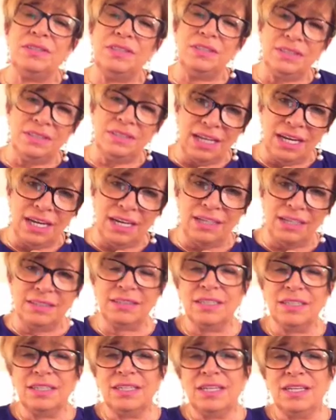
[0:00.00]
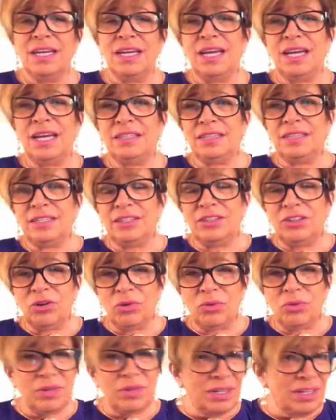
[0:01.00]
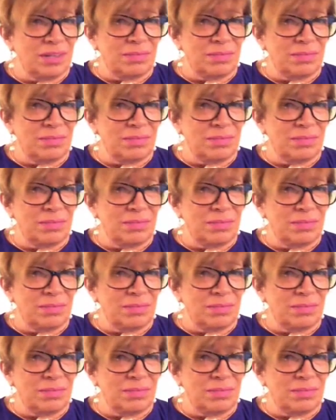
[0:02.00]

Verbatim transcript: these days and, you know,